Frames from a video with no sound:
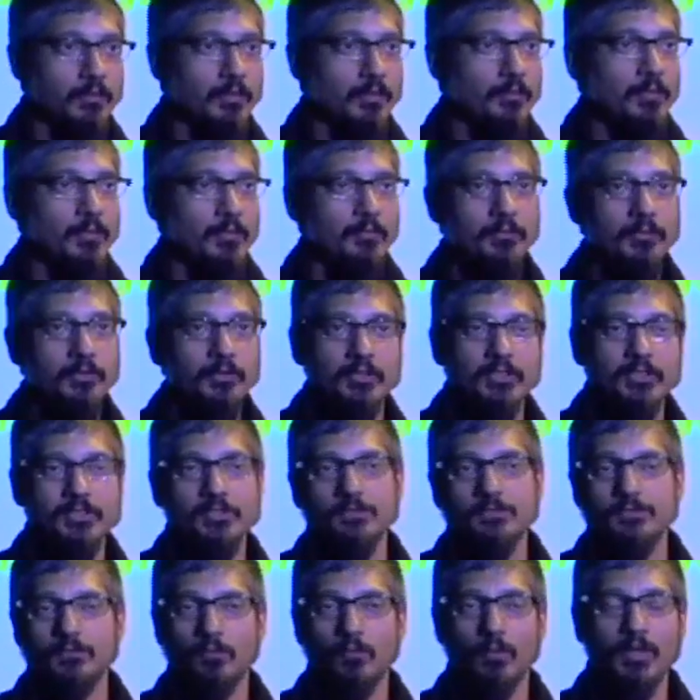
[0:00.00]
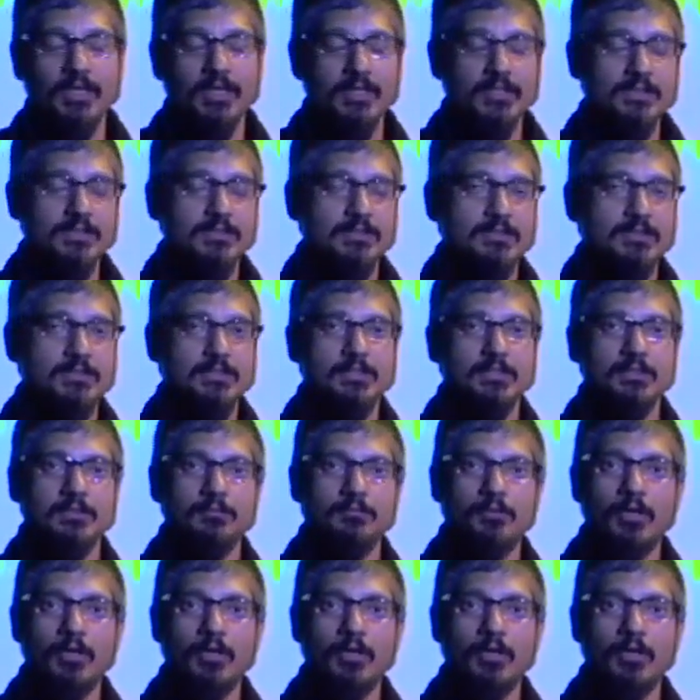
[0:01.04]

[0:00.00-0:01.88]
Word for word: a million different ways to the